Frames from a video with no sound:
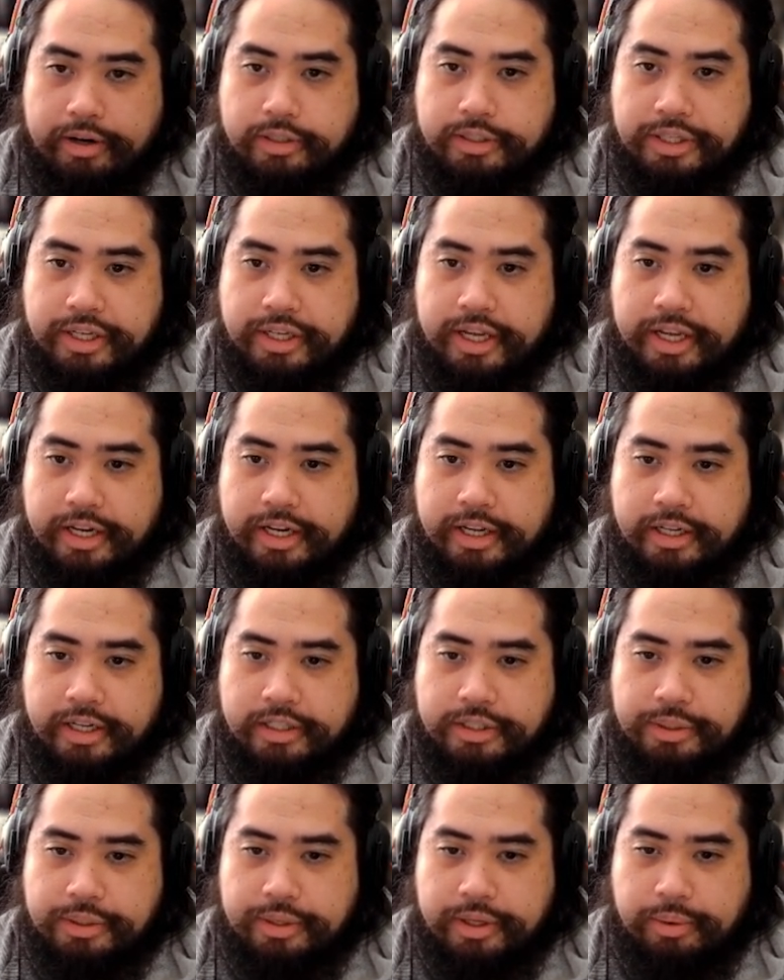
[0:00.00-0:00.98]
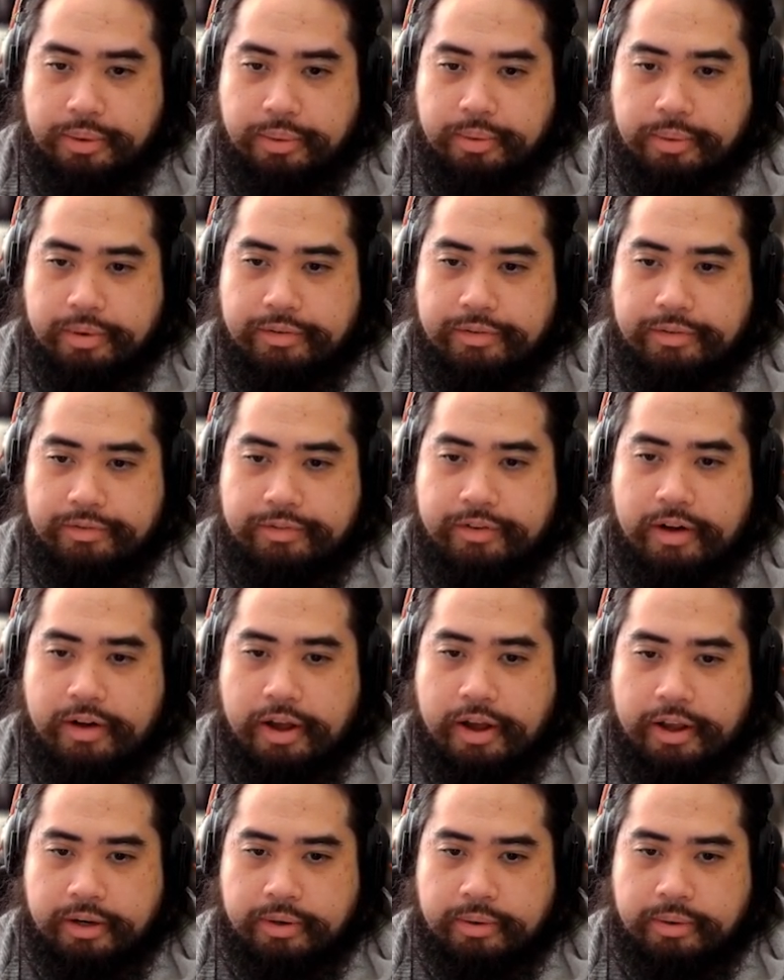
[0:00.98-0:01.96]
getting into the URA
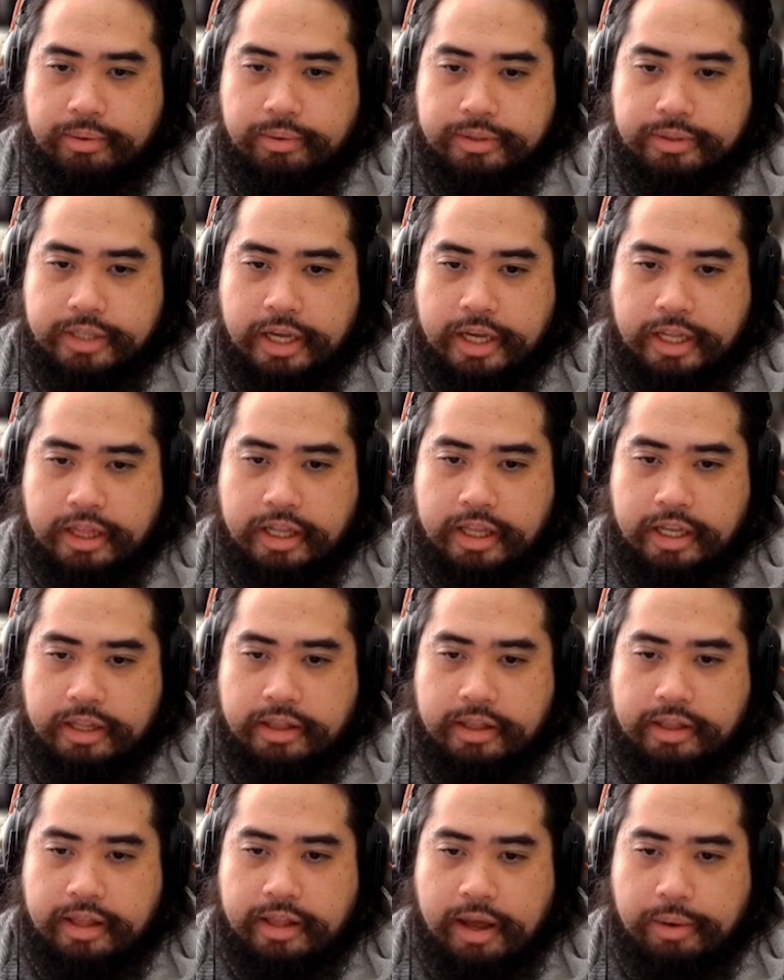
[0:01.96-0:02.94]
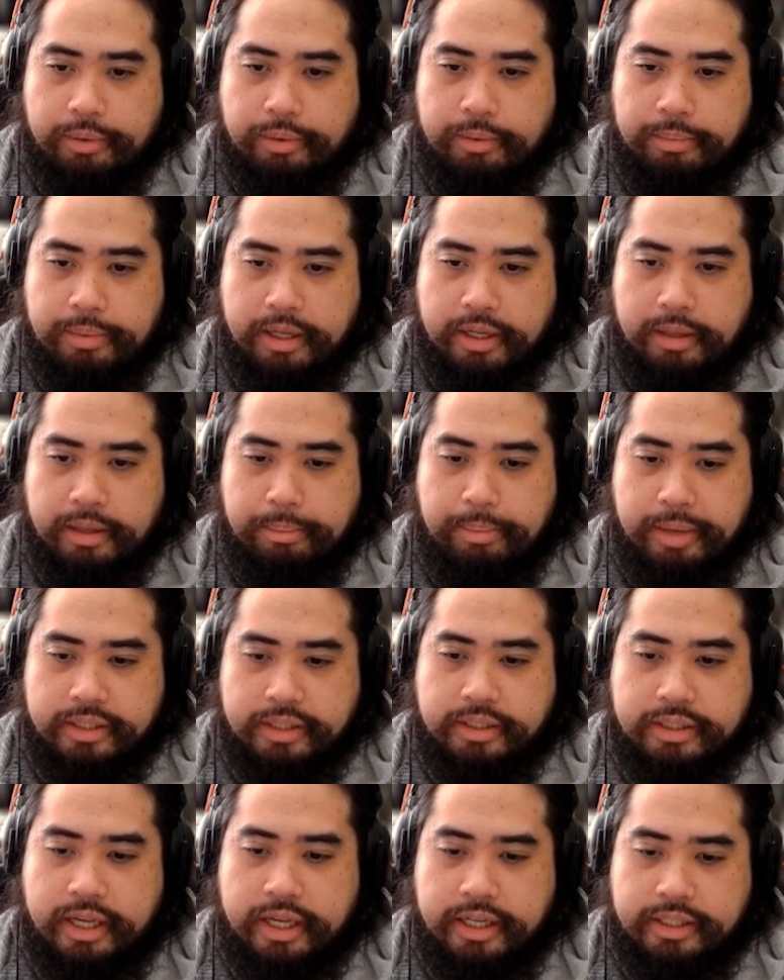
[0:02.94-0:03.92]
finals, I think that would be the
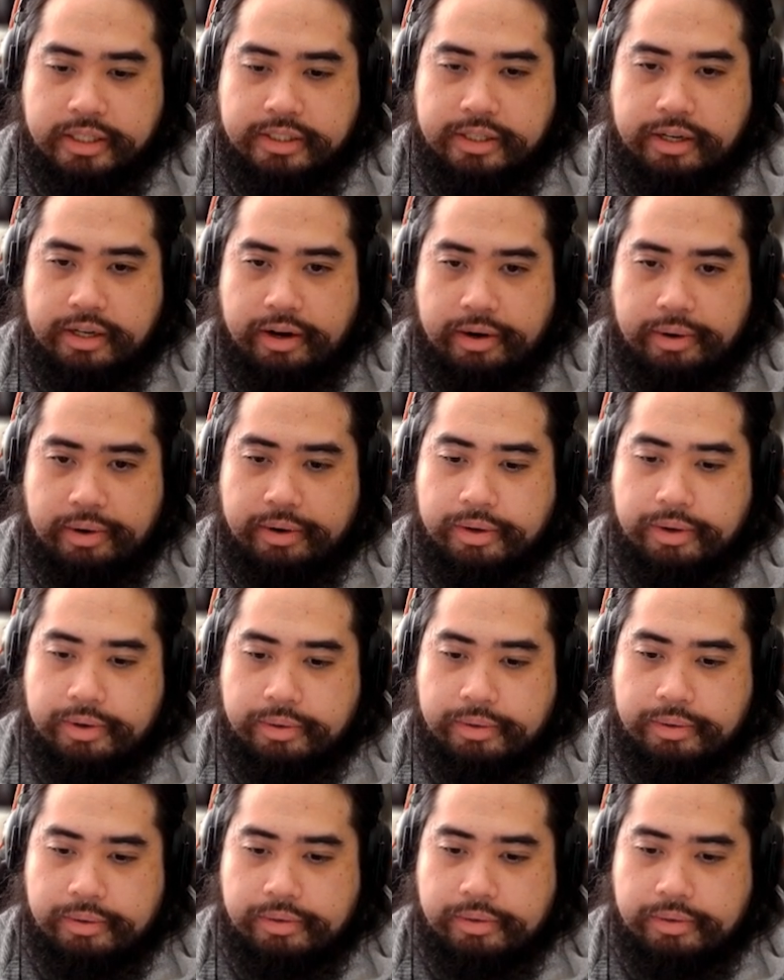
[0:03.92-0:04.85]
best case scenario.